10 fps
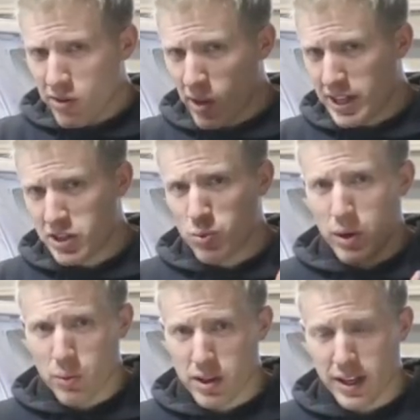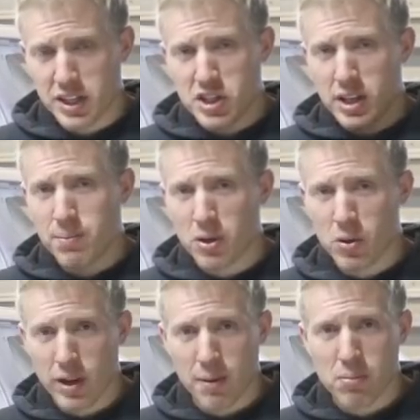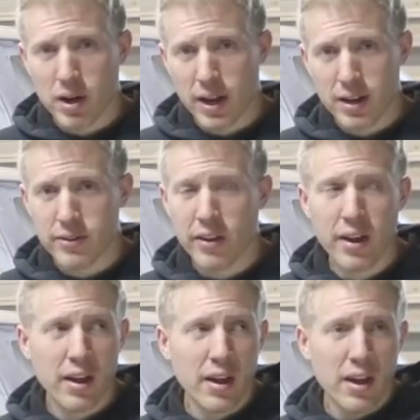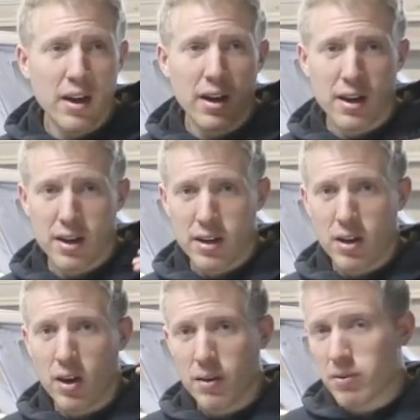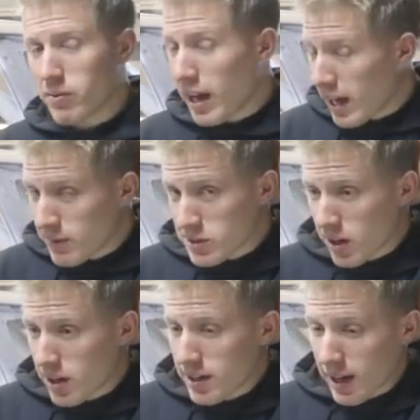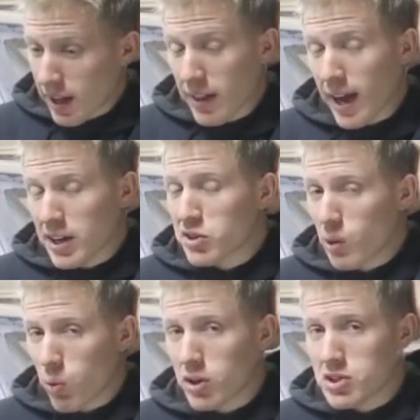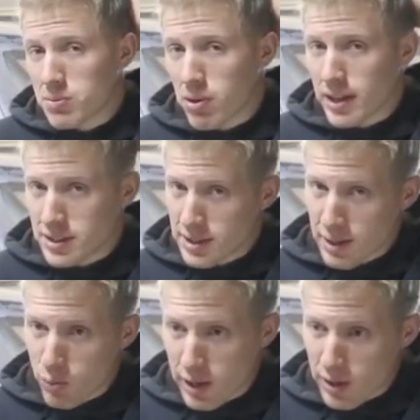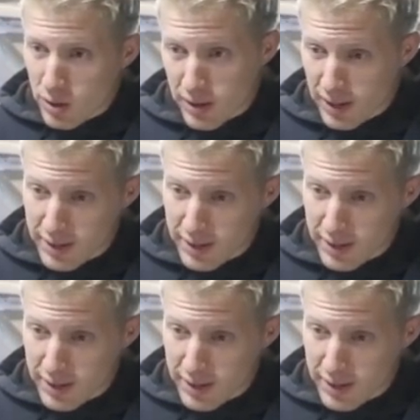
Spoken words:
So I just went with like a cheap no-name brand off of Amazon, and they actually work surprisingly well